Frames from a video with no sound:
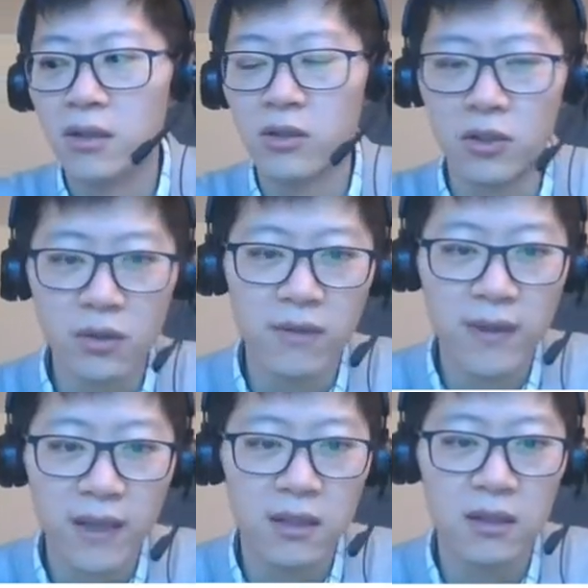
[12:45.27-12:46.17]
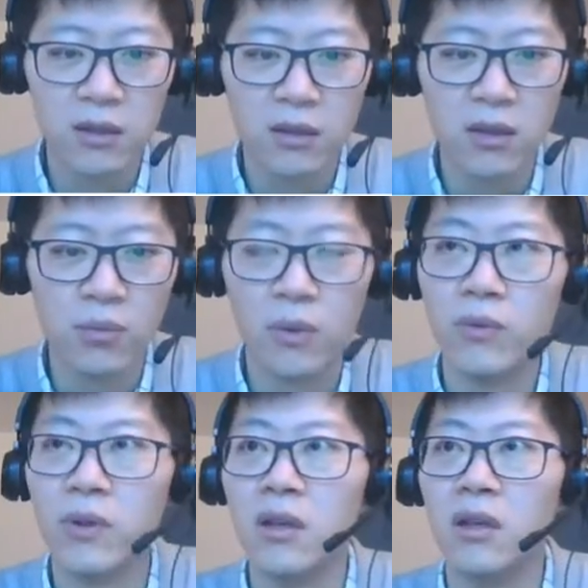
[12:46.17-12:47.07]
due to the fact that
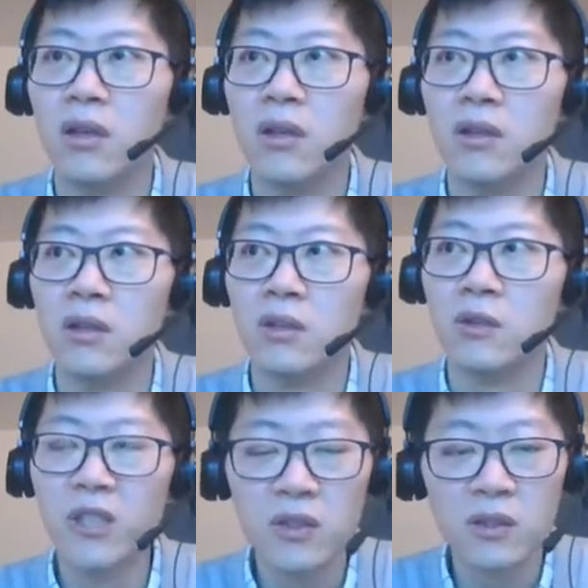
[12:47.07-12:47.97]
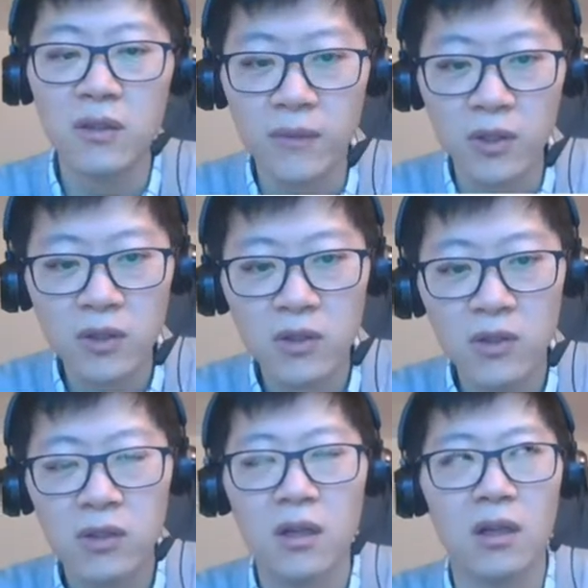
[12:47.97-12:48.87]
the spring
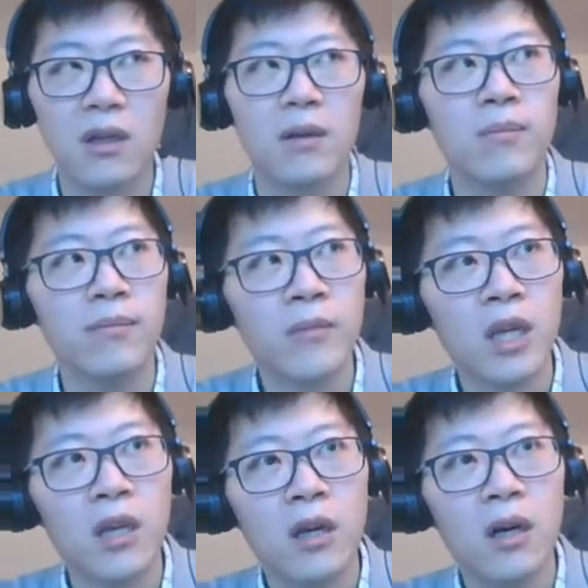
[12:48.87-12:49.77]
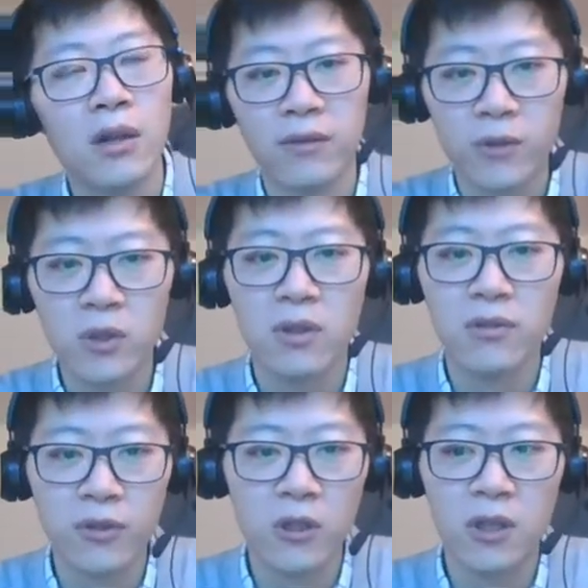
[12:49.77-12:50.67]
stiffness on the front
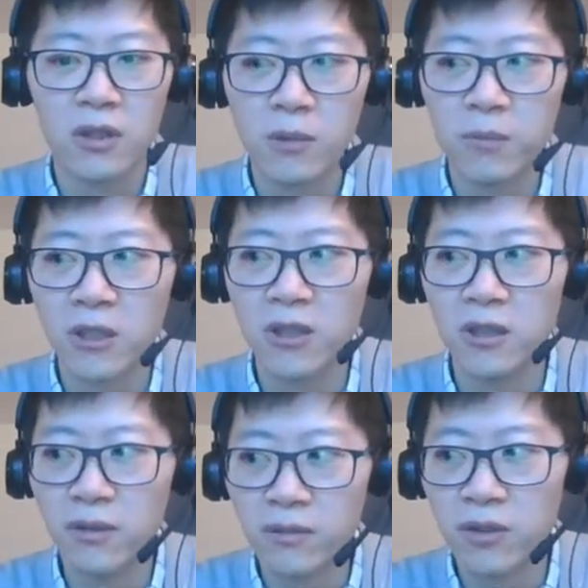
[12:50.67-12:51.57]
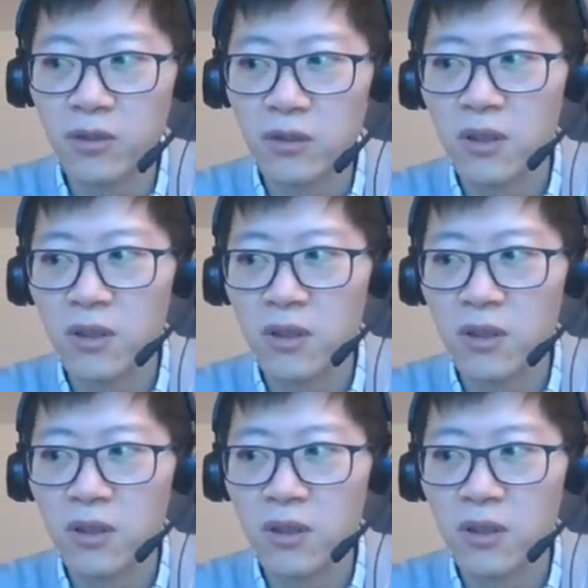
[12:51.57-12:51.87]
and rear are typically different.